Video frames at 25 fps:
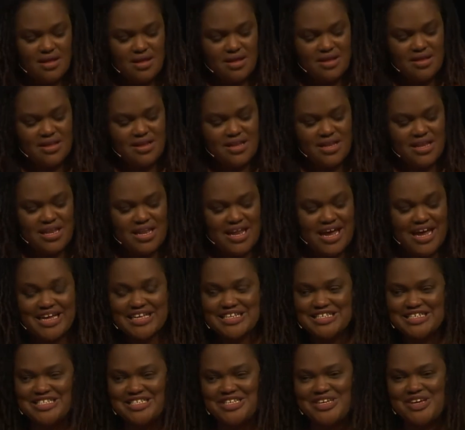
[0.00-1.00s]

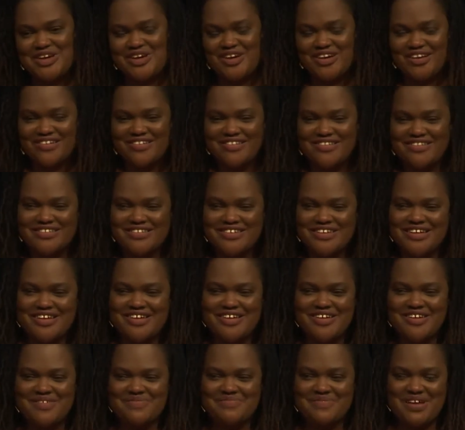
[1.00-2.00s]
Last year,
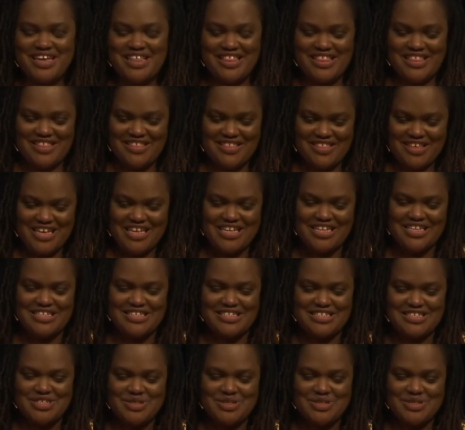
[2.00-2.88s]
my then